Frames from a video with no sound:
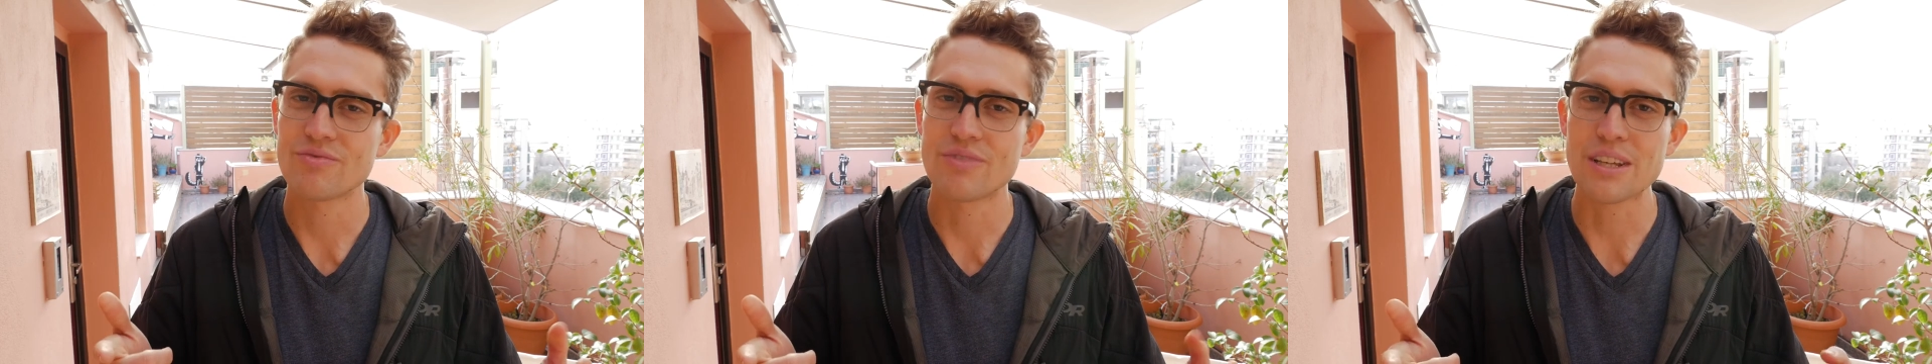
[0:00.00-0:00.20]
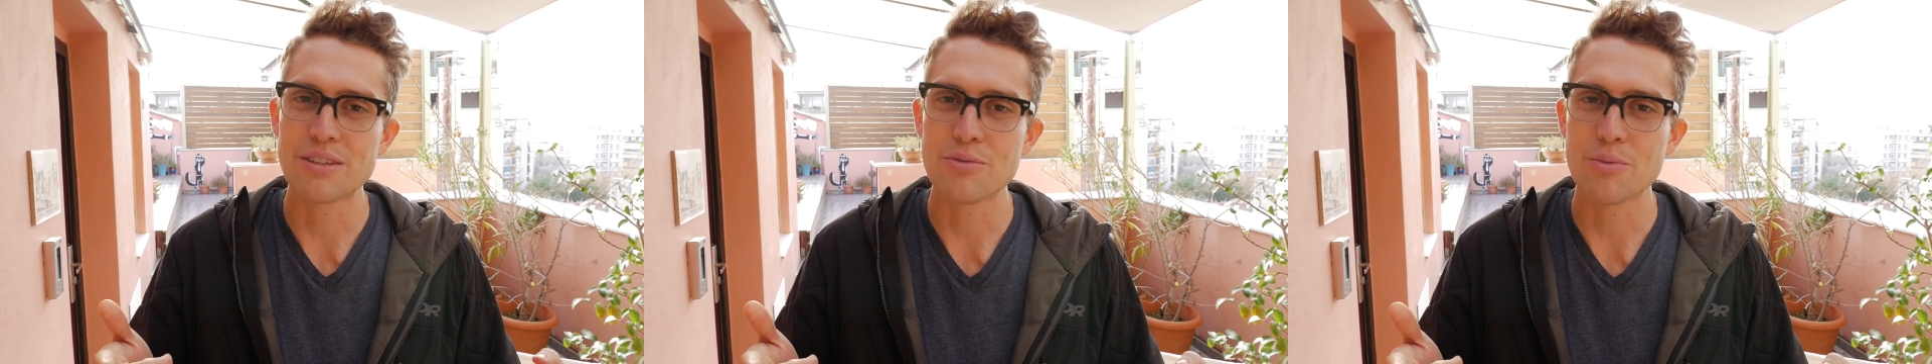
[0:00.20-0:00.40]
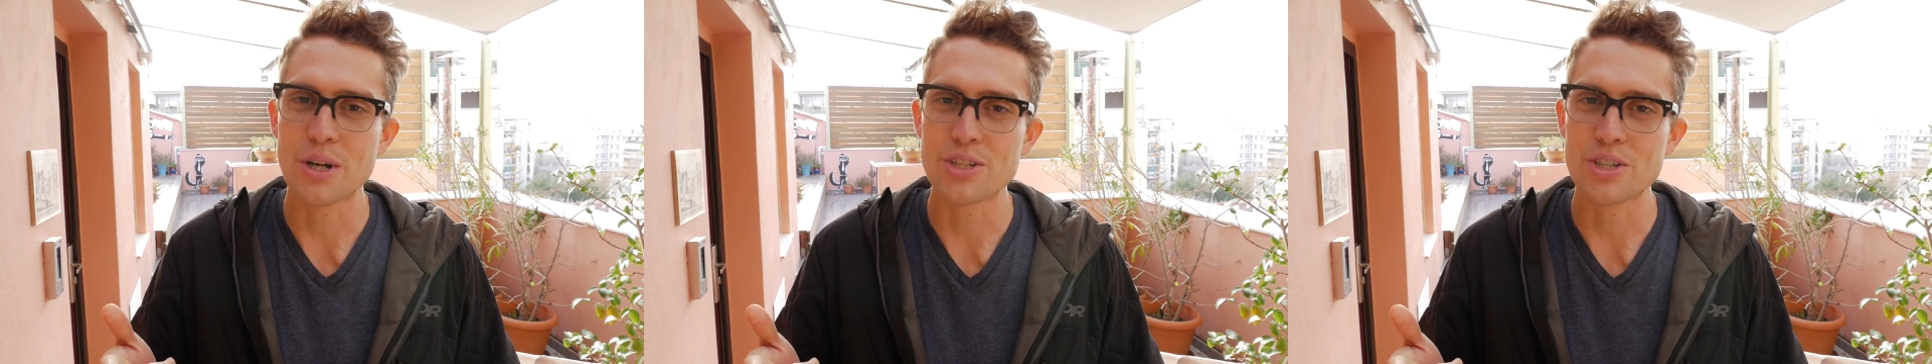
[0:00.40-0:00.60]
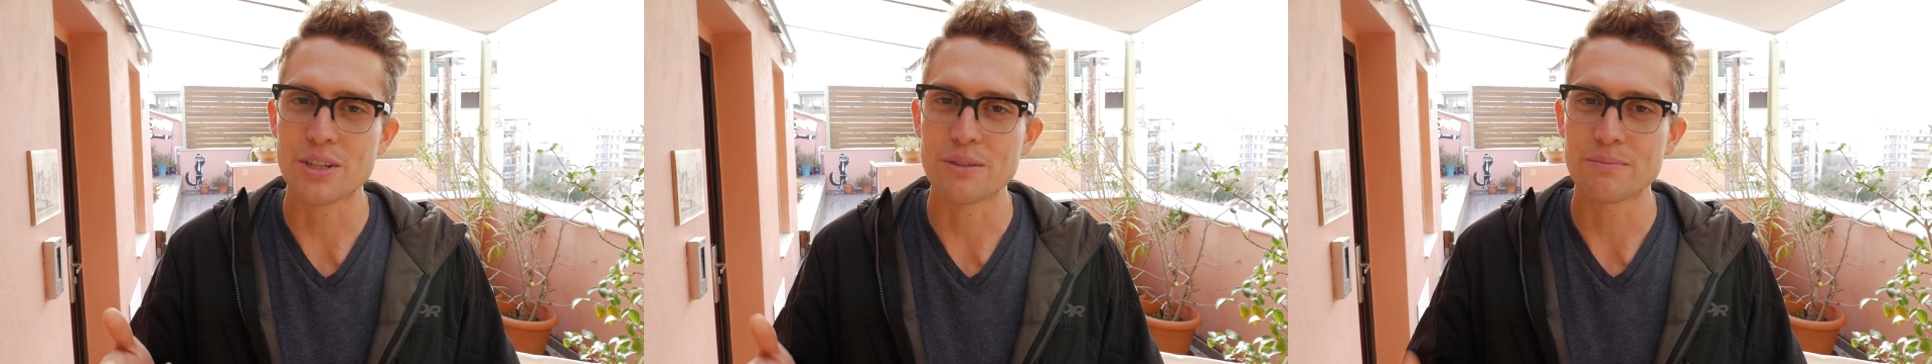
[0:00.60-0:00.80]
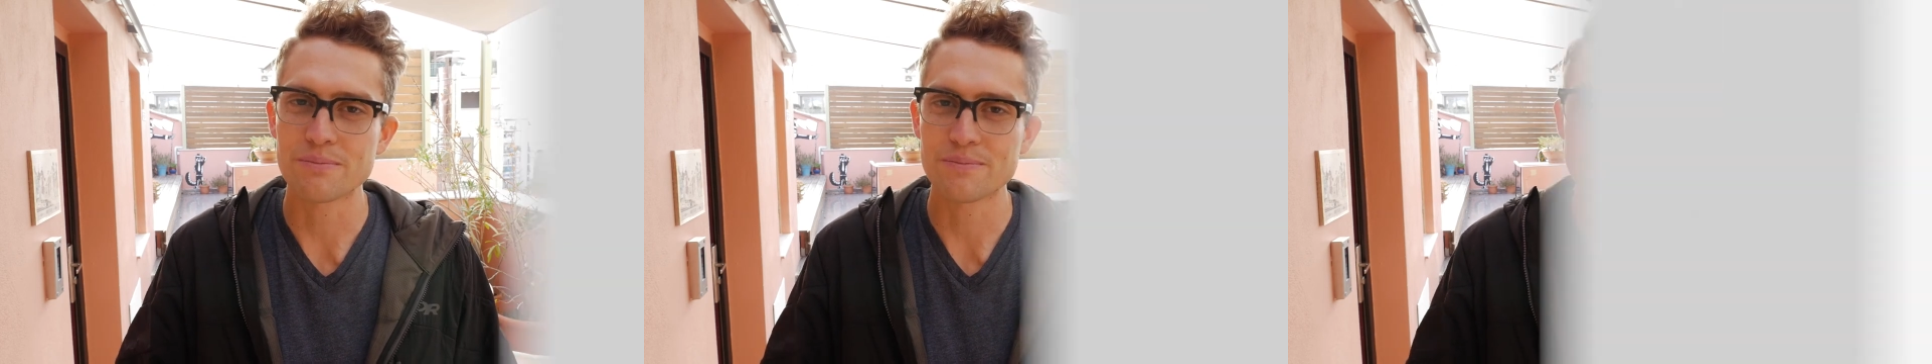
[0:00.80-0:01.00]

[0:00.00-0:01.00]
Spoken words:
Thanks for watching.